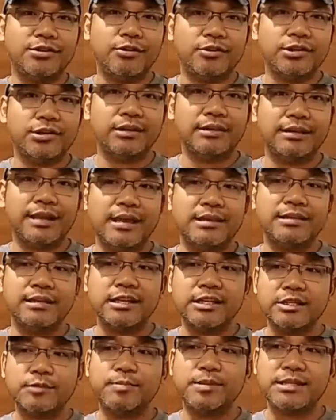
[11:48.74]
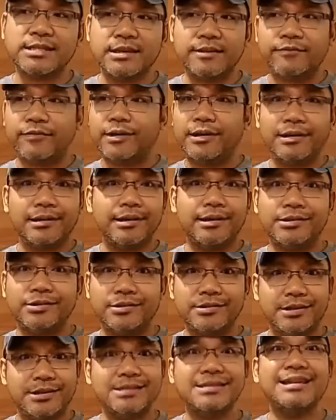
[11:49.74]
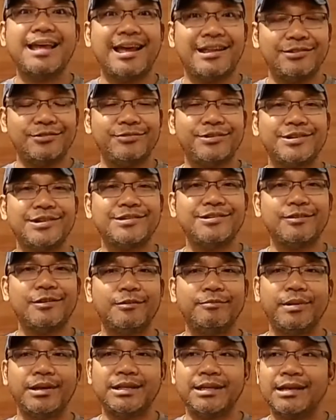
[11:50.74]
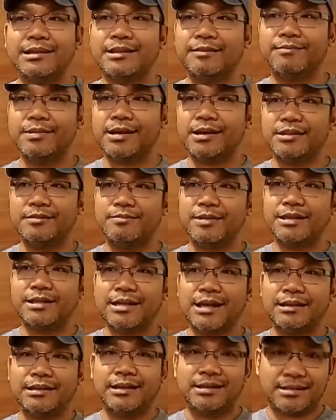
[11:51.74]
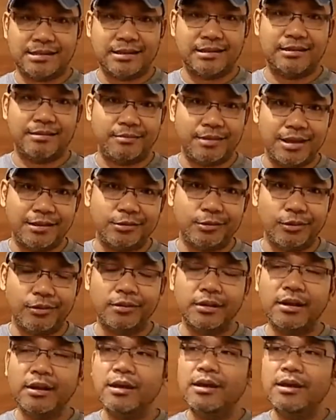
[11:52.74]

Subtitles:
social dancing, specifically to this dance, which is called bachata, because bachata is sentimiento.